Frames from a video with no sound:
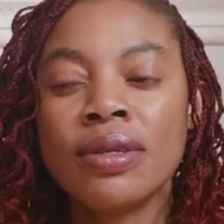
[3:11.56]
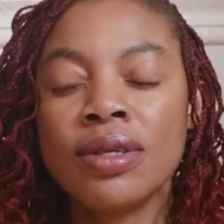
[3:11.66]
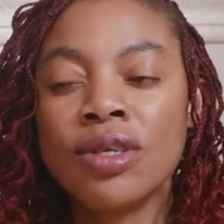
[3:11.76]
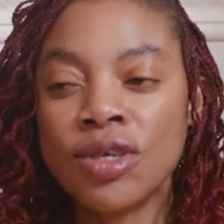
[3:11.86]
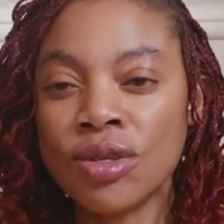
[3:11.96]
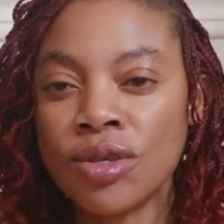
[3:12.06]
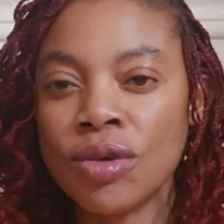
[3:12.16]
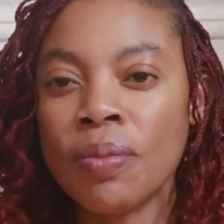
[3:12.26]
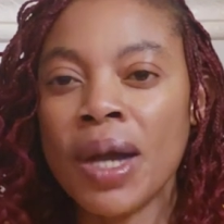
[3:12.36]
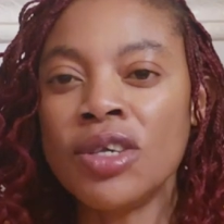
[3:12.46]

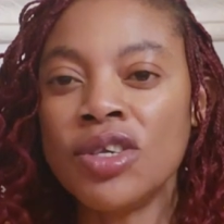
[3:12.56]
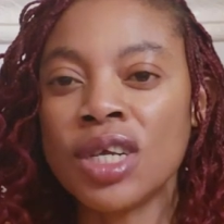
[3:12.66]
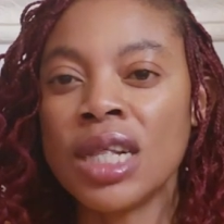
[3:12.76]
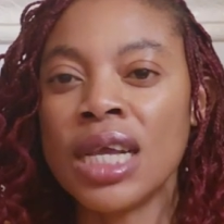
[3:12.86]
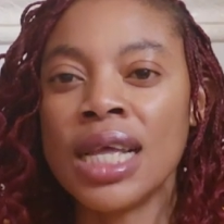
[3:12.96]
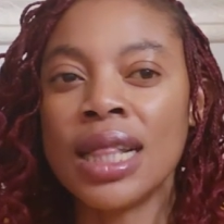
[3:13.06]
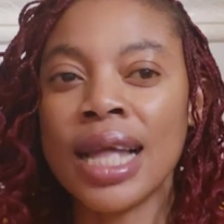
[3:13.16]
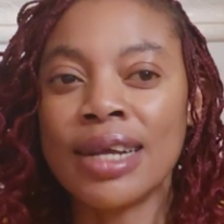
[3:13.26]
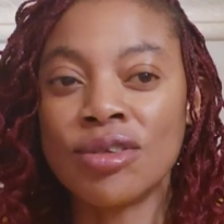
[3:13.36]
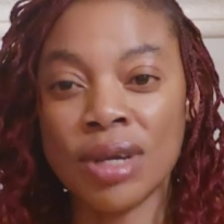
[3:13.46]
YouTube. I usually
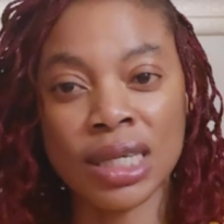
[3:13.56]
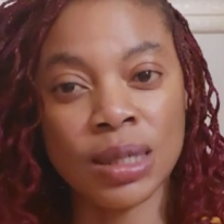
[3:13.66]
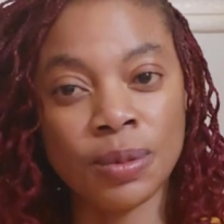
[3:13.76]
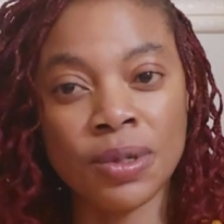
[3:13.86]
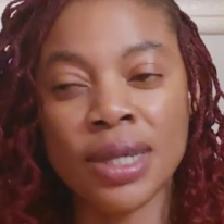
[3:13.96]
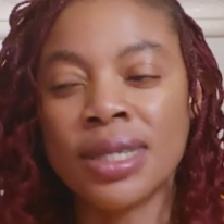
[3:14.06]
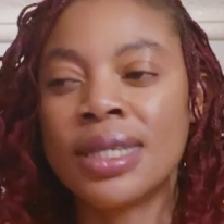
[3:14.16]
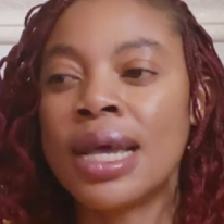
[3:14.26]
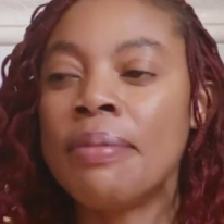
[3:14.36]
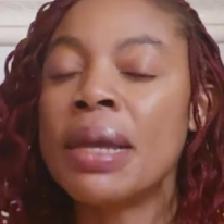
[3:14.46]
like to experience
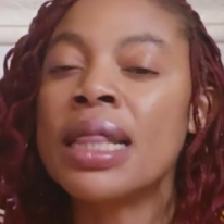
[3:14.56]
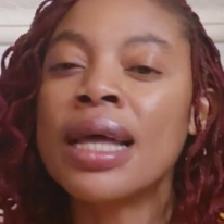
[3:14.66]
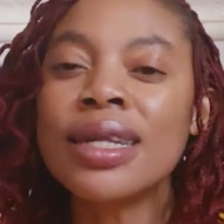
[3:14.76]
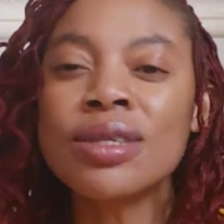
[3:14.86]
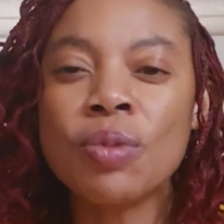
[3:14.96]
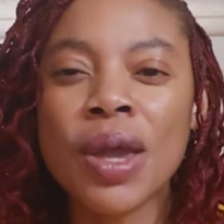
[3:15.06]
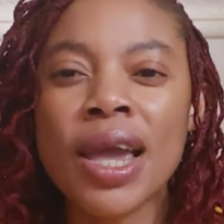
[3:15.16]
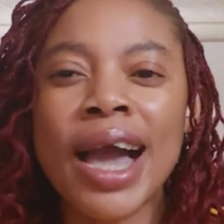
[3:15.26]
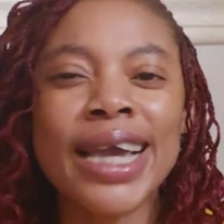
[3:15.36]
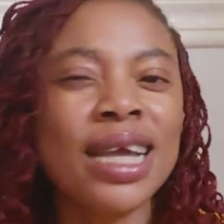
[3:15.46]
them in that
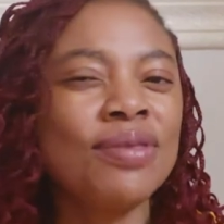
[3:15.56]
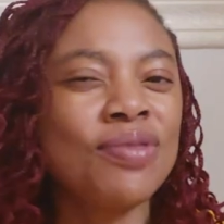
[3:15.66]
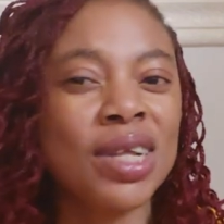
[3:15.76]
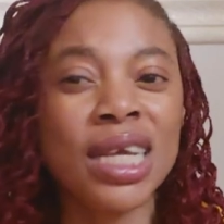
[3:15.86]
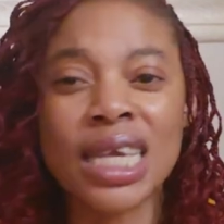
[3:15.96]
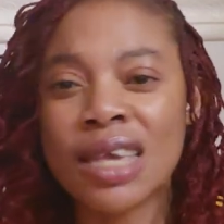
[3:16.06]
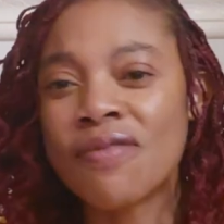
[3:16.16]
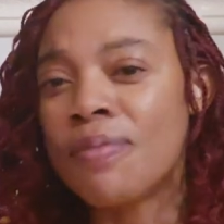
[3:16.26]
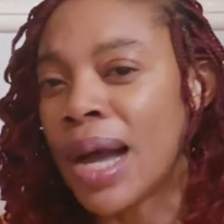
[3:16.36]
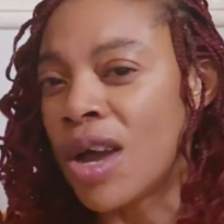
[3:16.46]
way. I can really
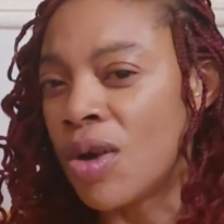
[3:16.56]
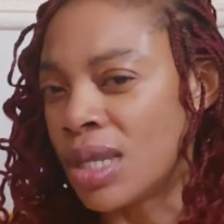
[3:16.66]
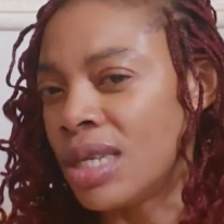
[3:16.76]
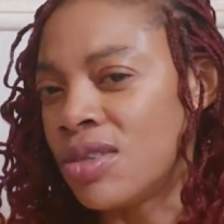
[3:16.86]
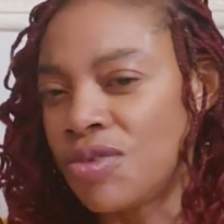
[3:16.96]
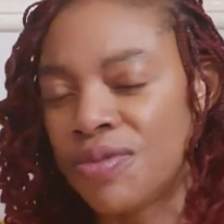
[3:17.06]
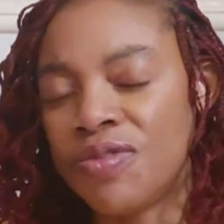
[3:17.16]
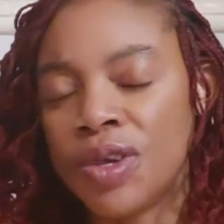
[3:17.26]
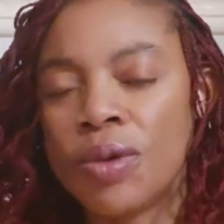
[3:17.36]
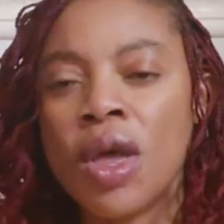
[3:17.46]
give my honest
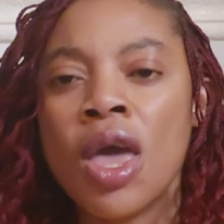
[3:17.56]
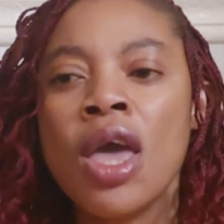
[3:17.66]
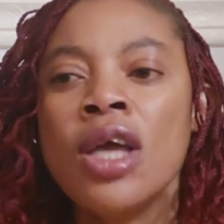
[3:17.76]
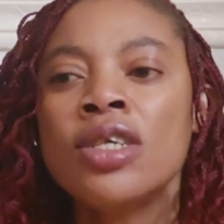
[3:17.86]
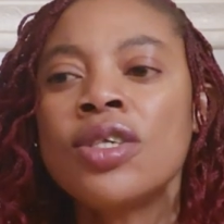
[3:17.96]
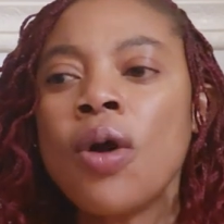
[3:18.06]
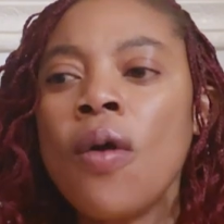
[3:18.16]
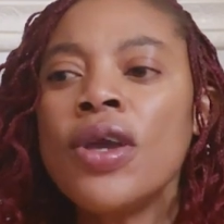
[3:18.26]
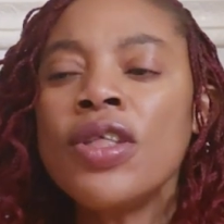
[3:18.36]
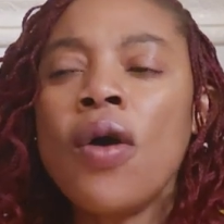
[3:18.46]
review.
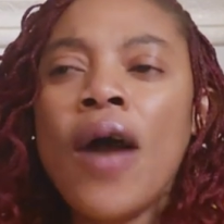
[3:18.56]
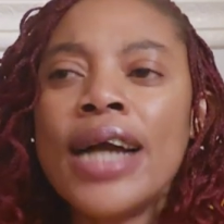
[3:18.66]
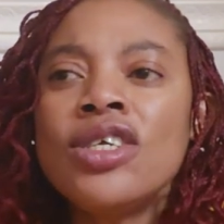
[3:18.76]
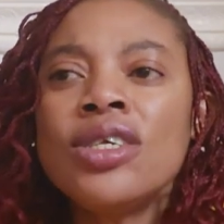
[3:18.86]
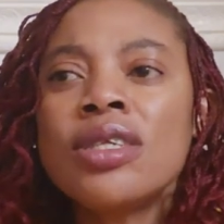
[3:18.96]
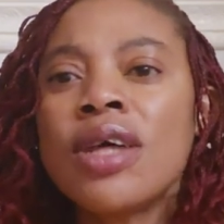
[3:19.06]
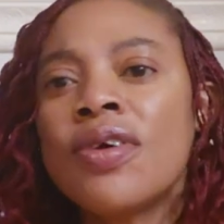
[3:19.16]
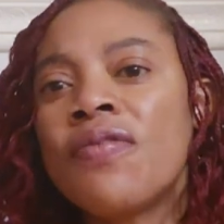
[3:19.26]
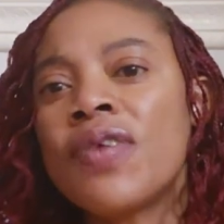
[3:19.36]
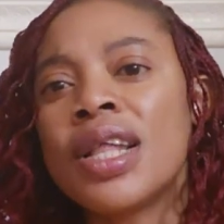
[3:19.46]
So, you know, I just thought
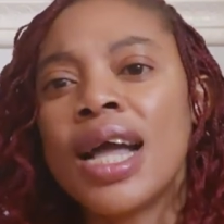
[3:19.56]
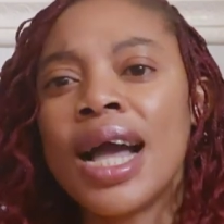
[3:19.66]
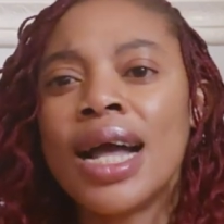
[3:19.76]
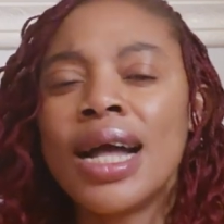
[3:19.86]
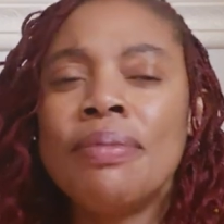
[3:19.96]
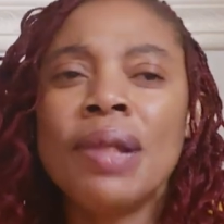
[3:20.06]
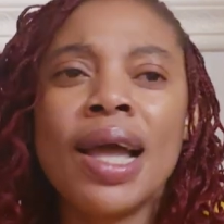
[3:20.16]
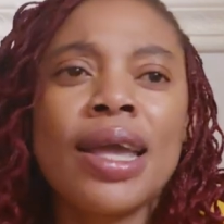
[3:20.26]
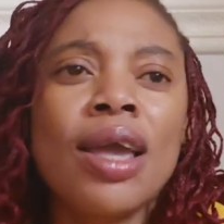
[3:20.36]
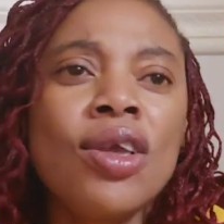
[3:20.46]
of it. I'm
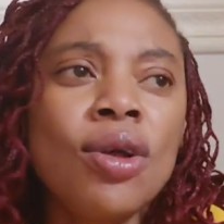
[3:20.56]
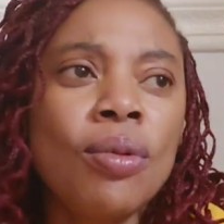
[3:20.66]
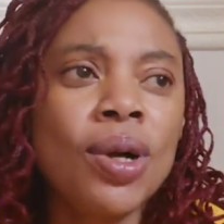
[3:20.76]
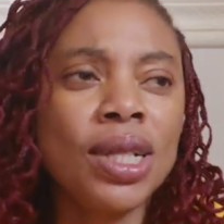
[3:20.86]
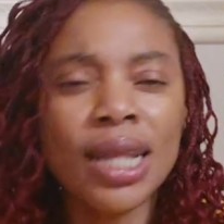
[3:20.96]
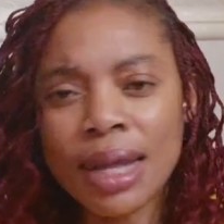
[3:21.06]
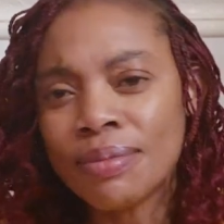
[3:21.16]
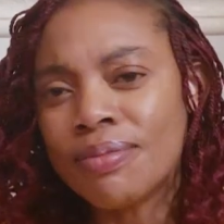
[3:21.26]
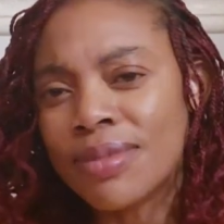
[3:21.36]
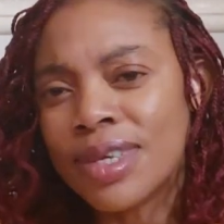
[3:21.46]
like, you know what,
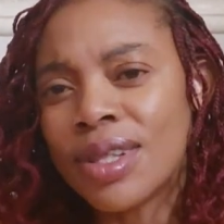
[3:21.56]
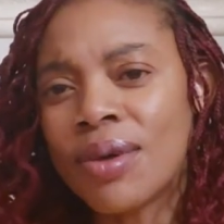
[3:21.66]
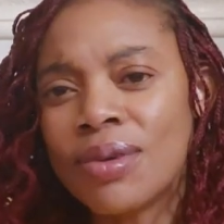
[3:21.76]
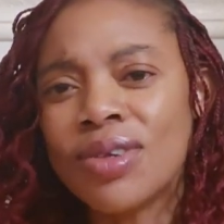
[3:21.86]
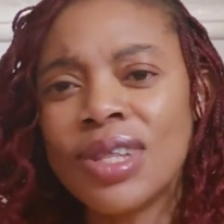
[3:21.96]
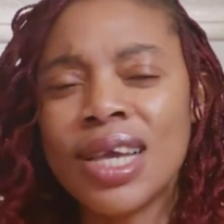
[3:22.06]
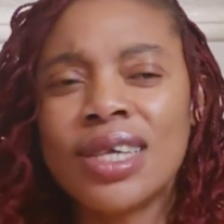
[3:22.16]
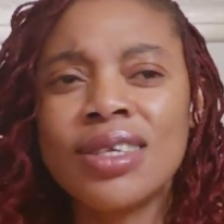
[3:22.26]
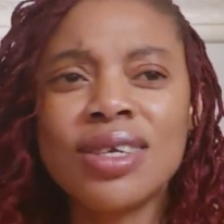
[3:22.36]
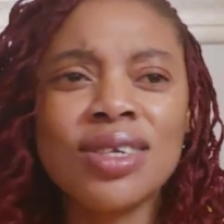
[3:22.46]
let, you know,
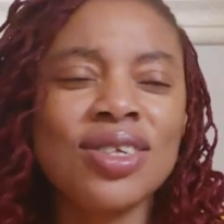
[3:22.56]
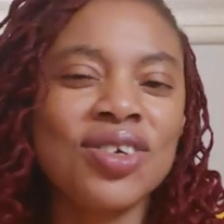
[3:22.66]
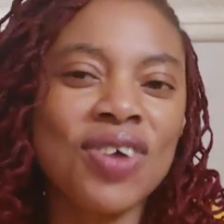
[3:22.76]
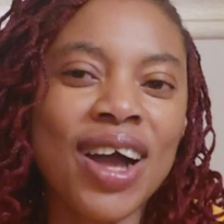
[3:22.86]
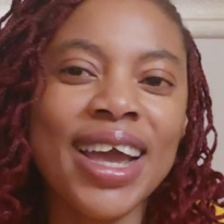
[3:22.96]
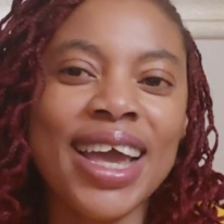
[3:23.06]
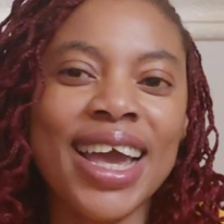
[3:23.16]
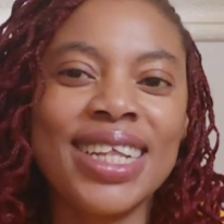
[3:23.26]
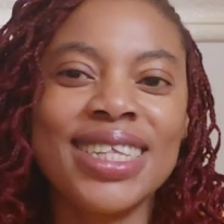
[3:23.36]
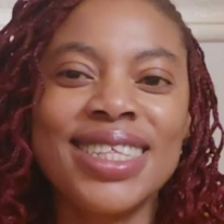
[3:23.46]
Unique, just try
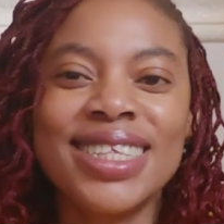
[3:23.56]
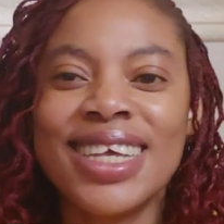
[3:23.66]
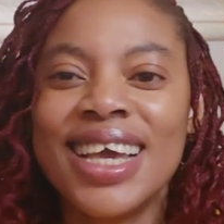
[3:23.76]
and,